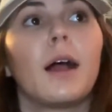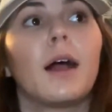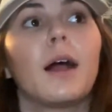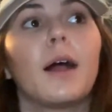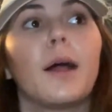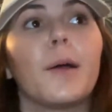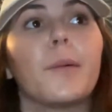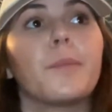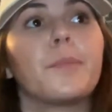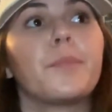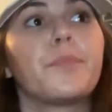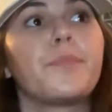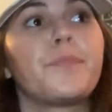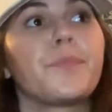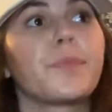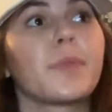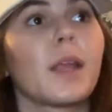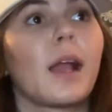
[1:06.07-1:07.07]
I
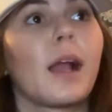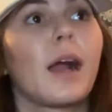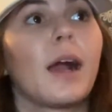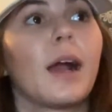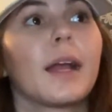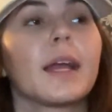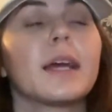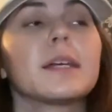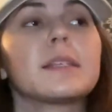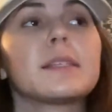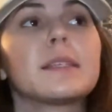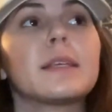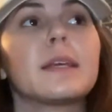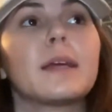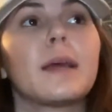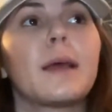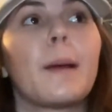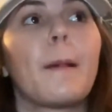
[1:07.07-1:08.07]
guess
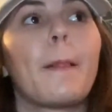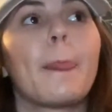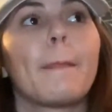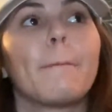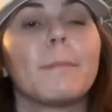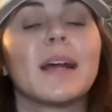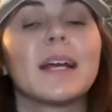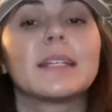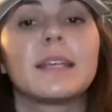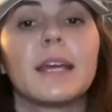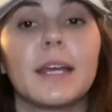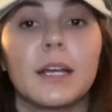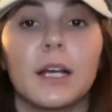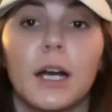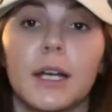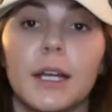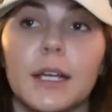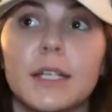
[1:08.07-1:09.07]
my
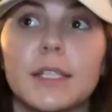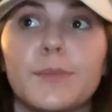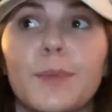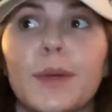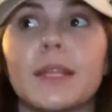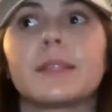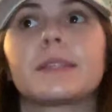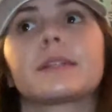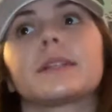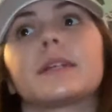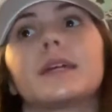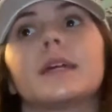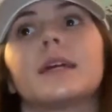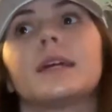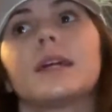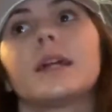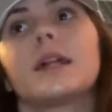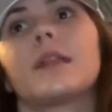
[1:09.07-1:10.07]
take on it is
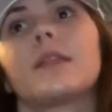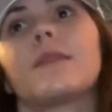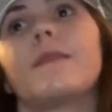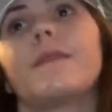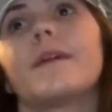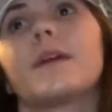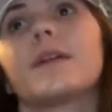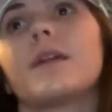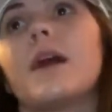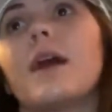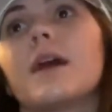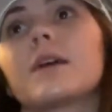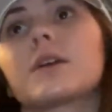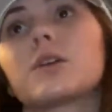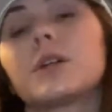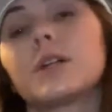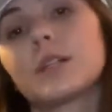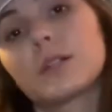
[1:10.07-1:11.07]
basically they're
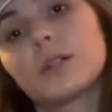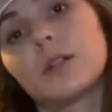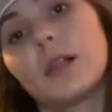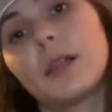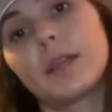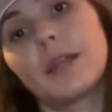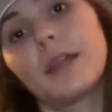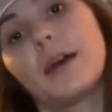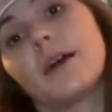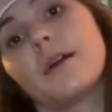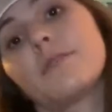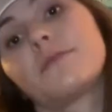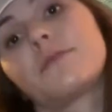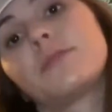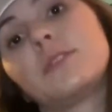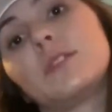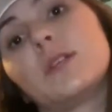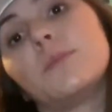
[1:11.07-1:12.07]
not critical
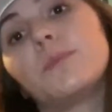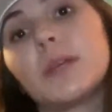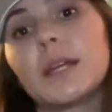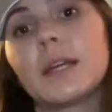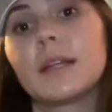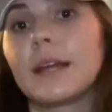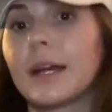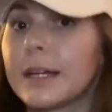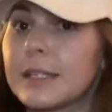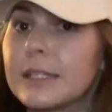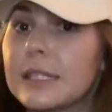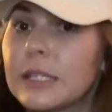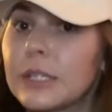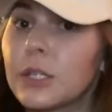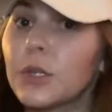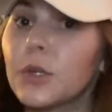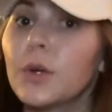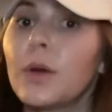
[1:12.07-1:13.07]
enough to be in
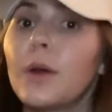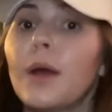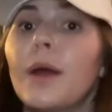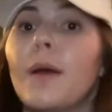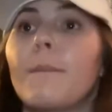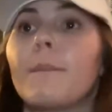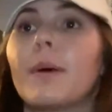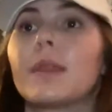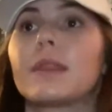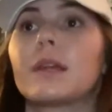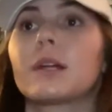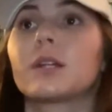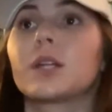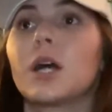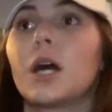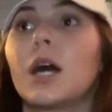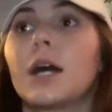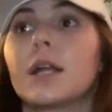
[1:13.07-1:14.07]
ICU, but
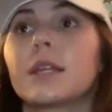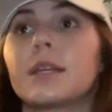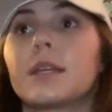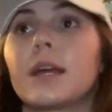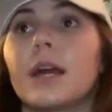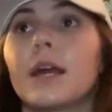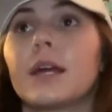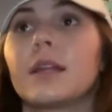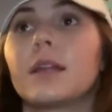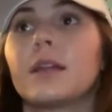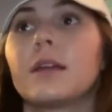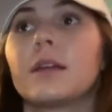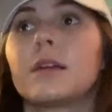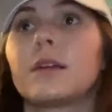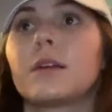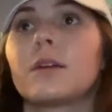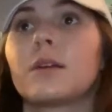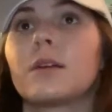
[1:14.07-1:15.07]
they're not yet
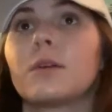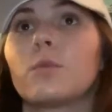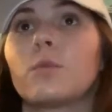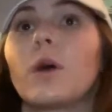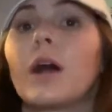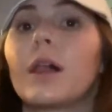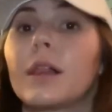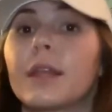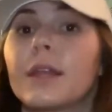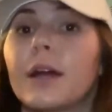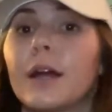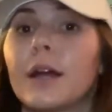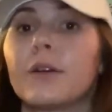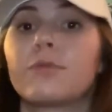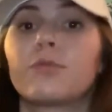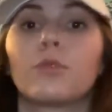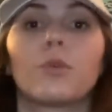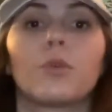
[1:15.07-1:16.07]
well
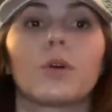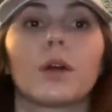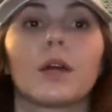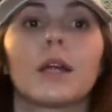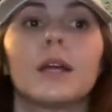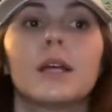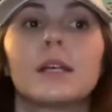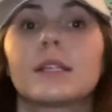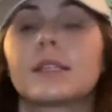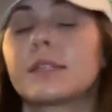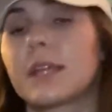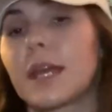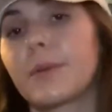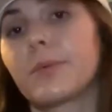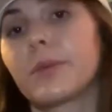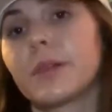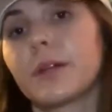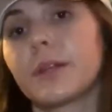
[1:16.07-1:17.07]
enough or
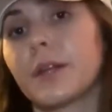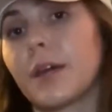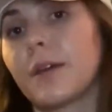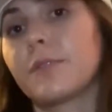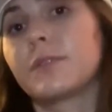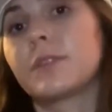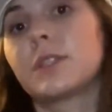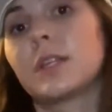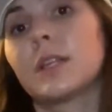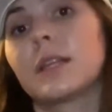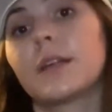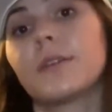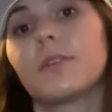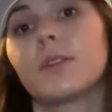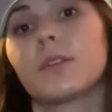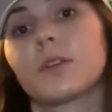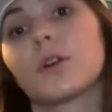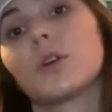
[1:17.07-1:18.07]
stable enough to
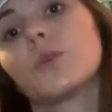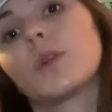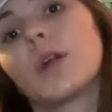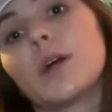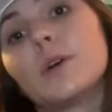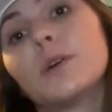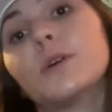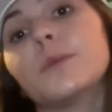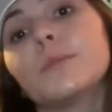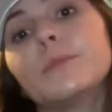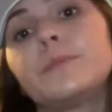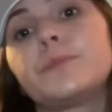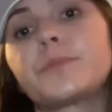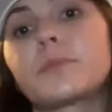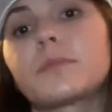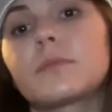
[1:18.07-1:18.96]
live on their own at home.